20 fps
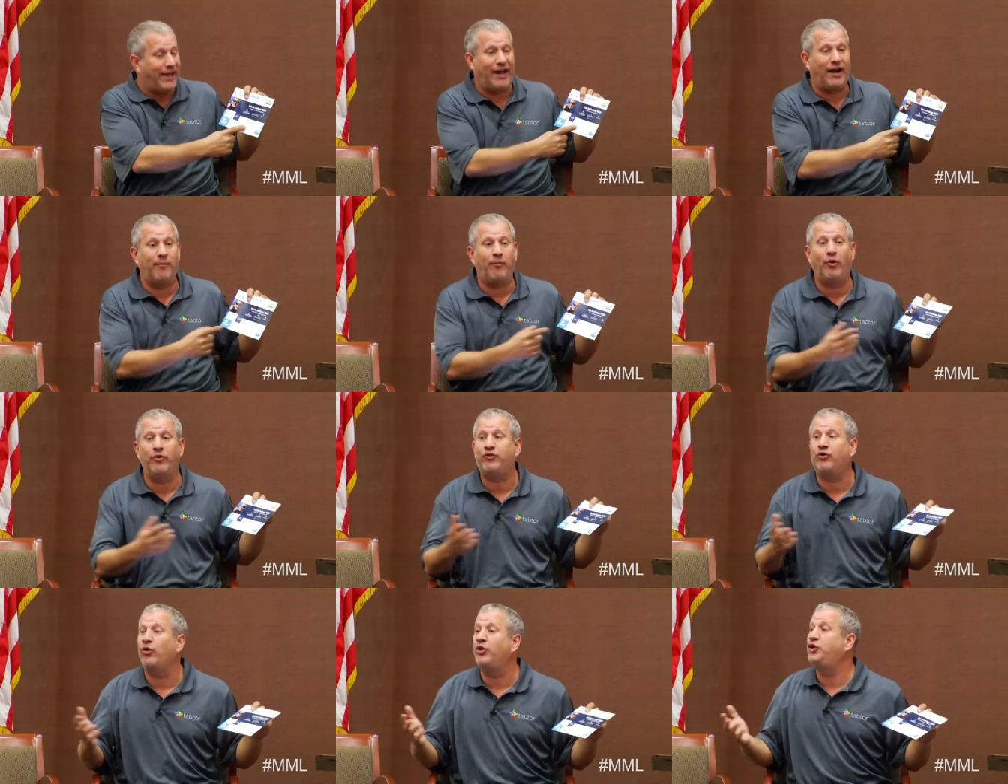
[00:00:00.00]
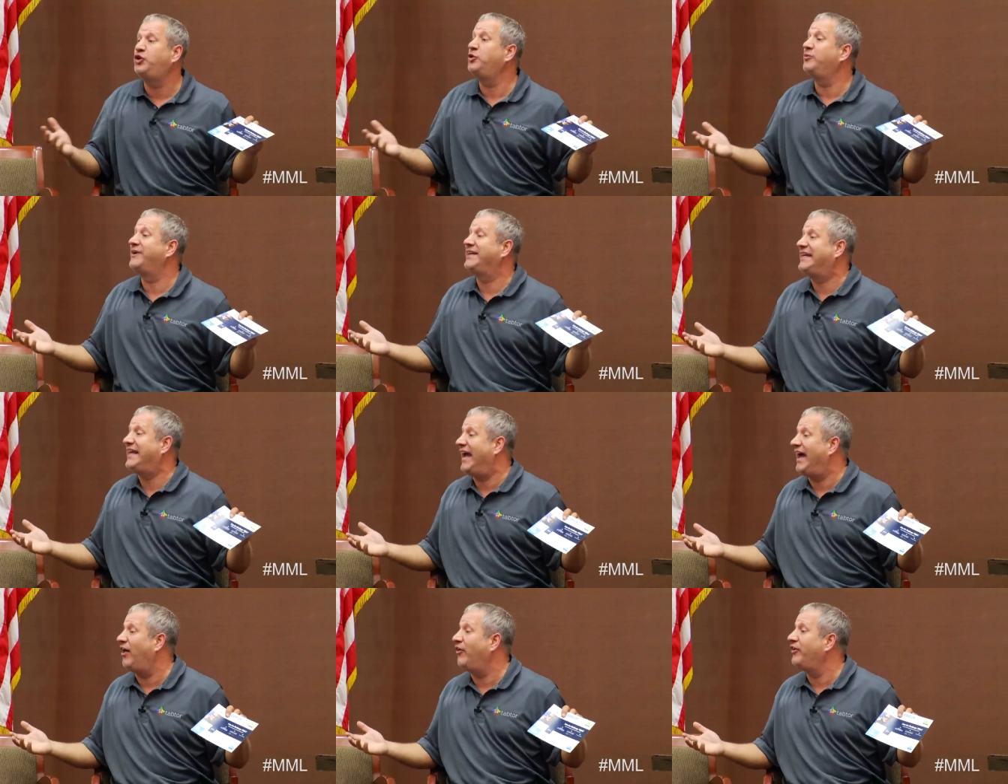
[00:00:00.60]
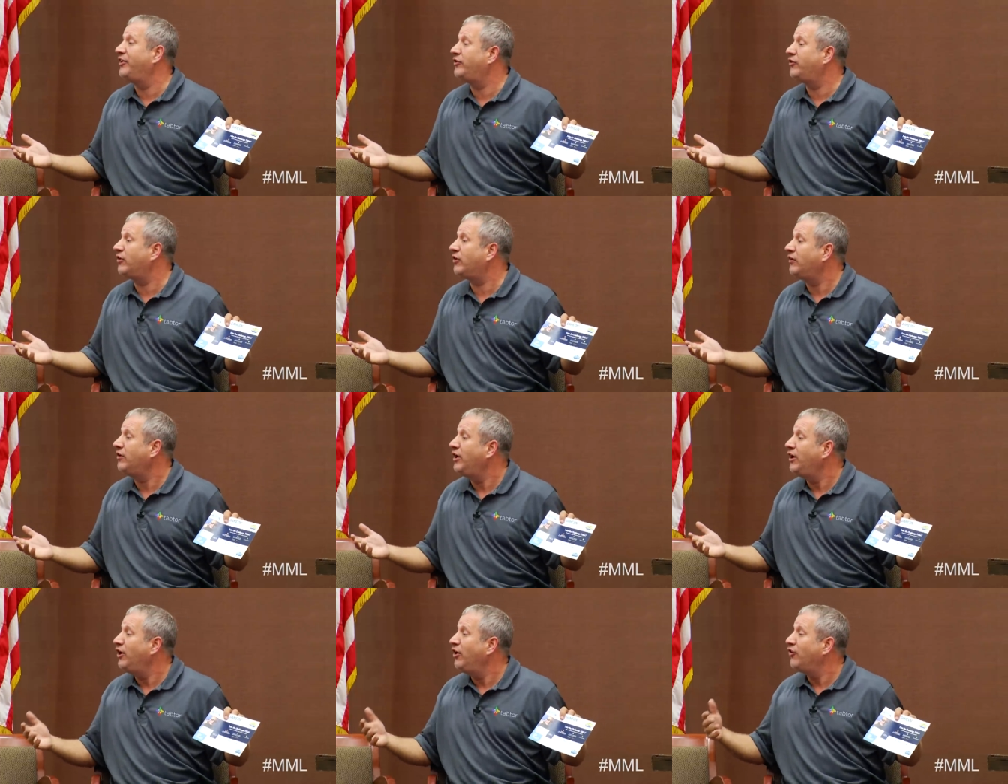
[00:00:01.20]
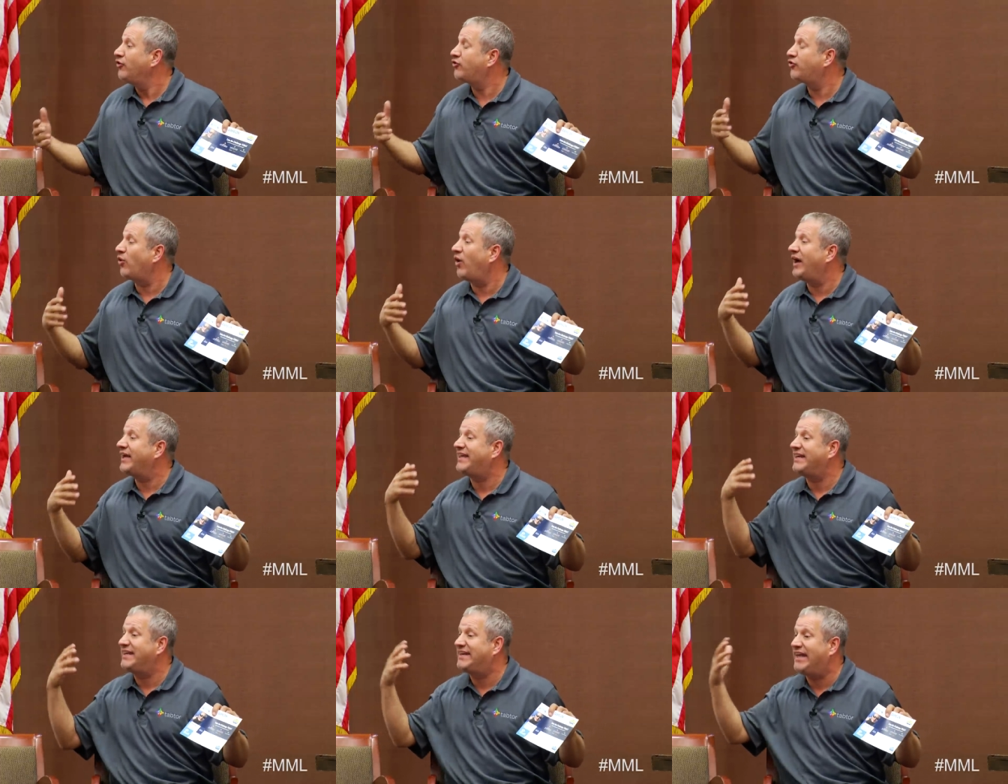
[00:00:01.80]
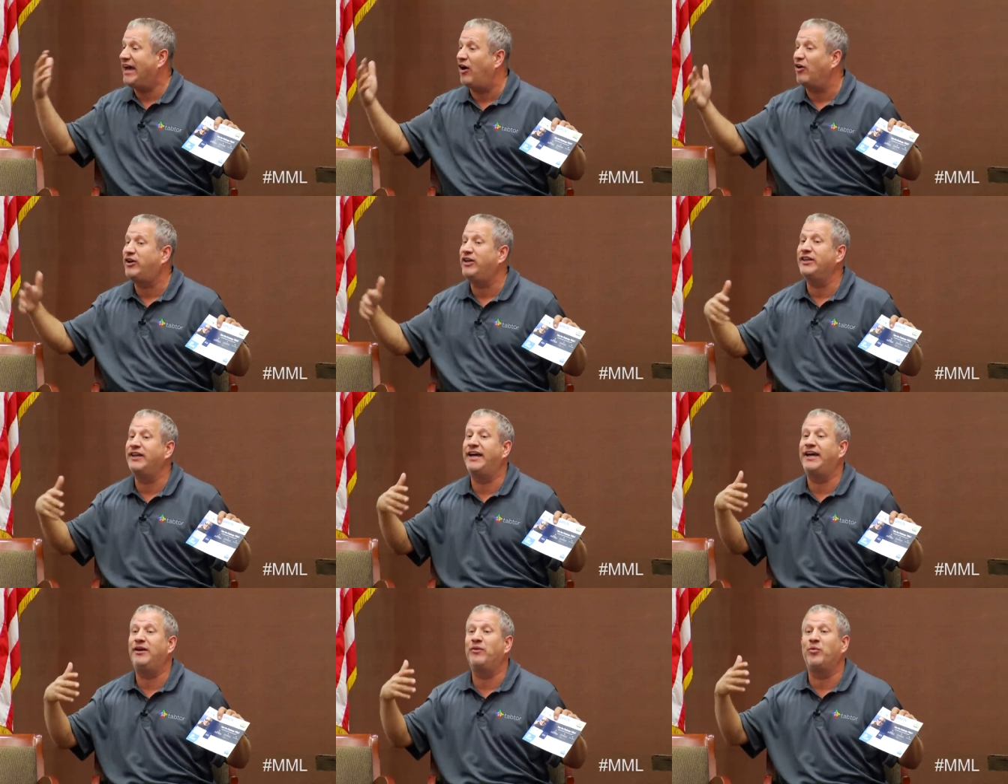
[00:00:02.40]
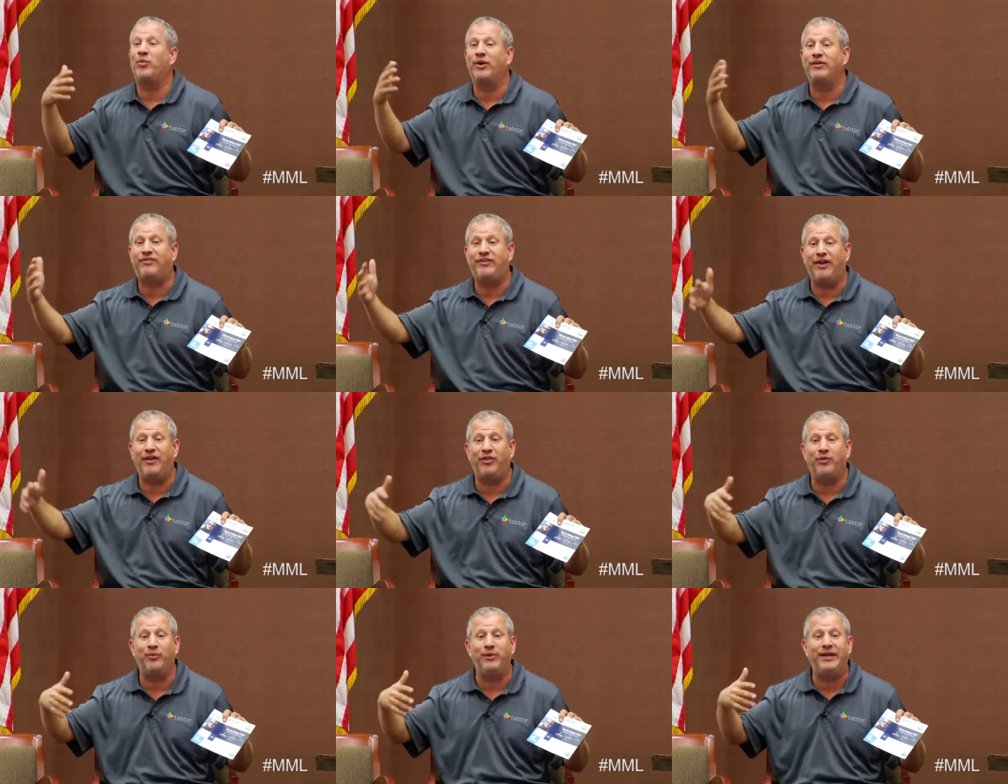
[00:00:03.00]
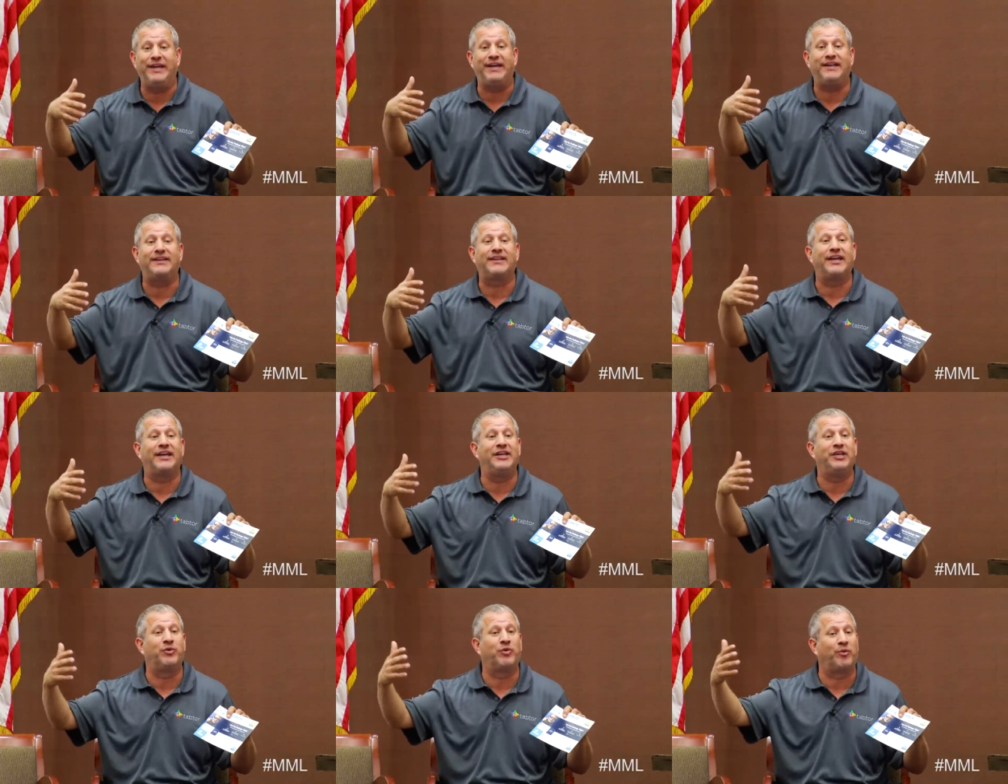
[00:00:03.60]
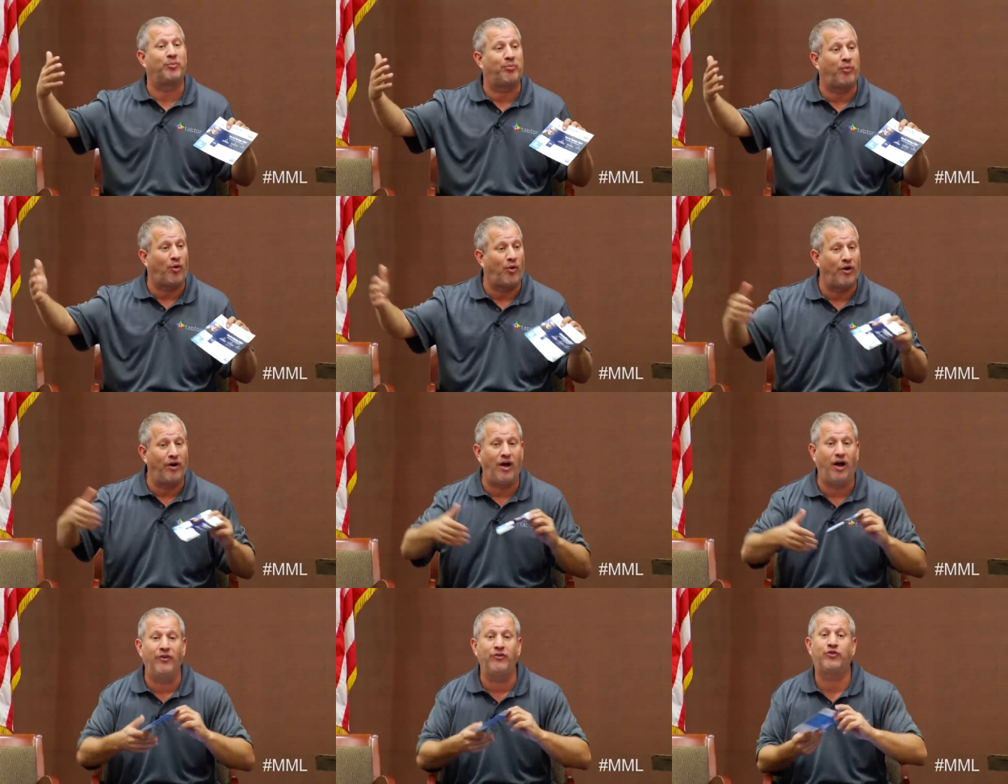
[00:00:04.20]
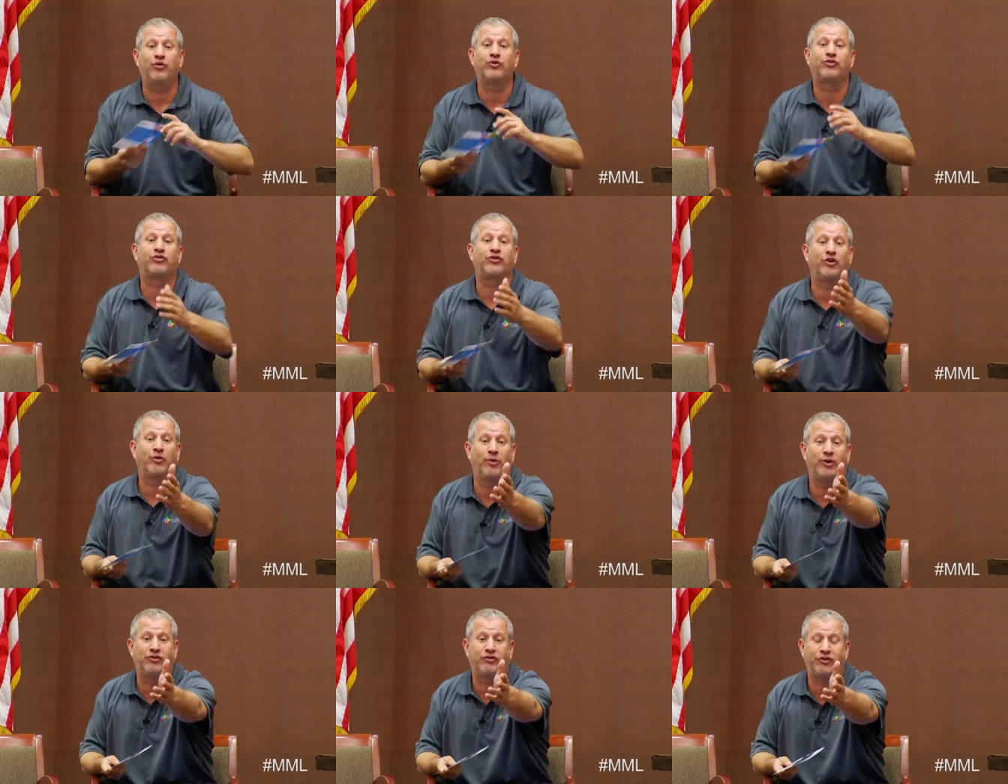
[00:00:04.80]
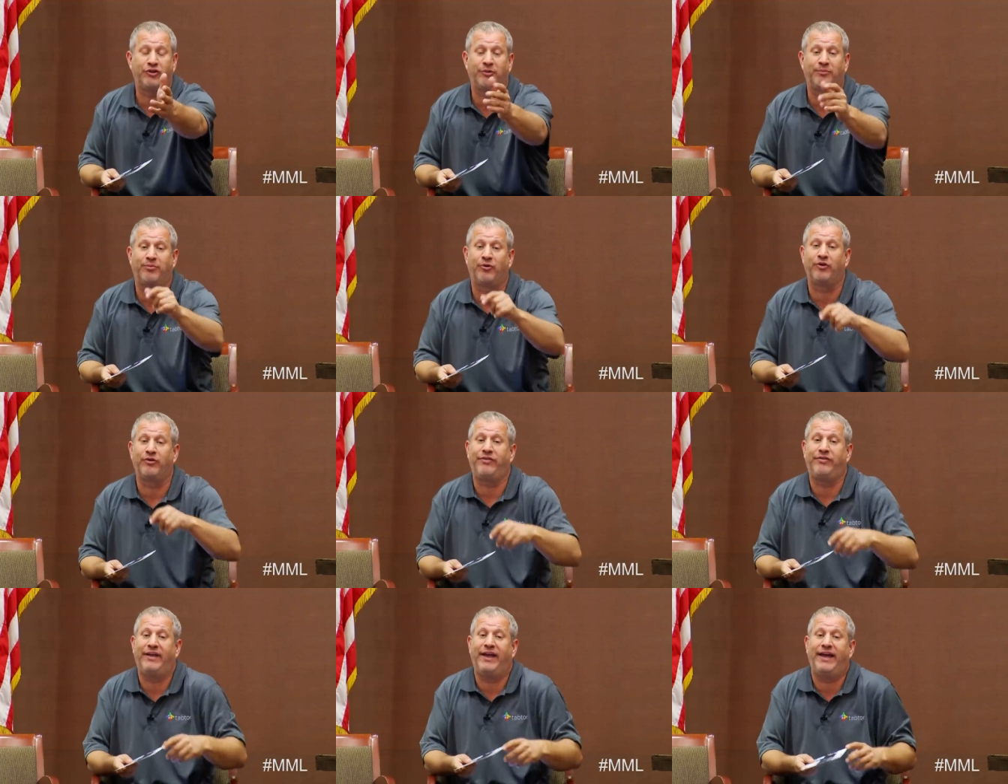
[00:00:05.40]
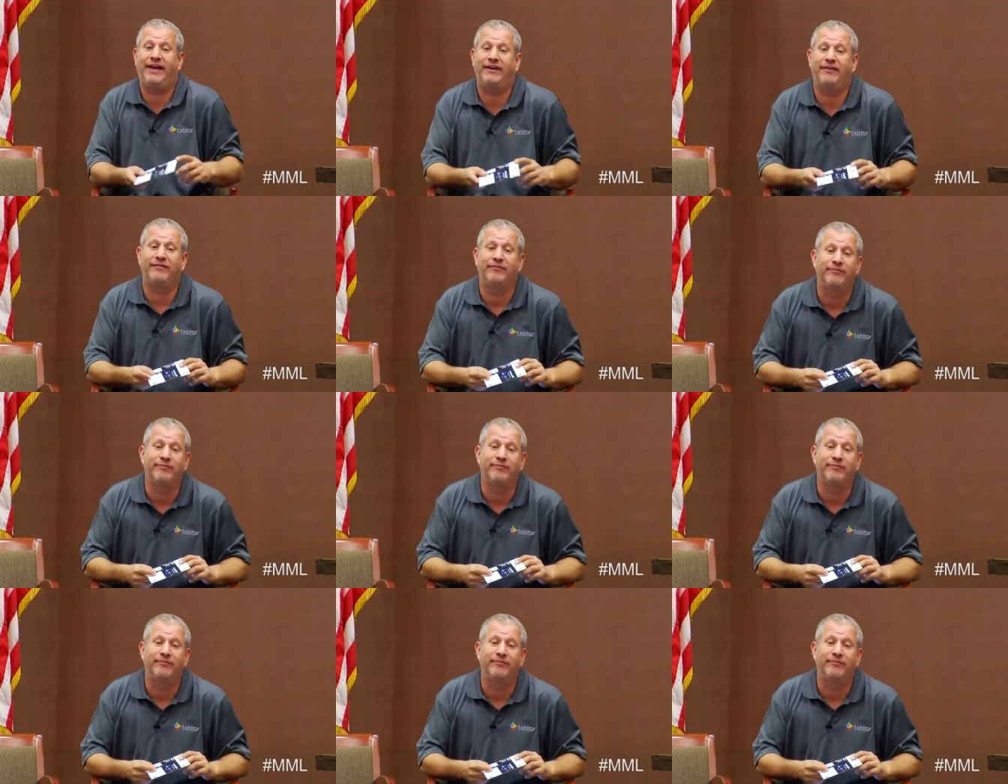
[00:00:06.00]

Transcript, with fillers: And I'm also a human calendar, so I can calculate what day of the week that you were born on. So, sir, what's your birth date?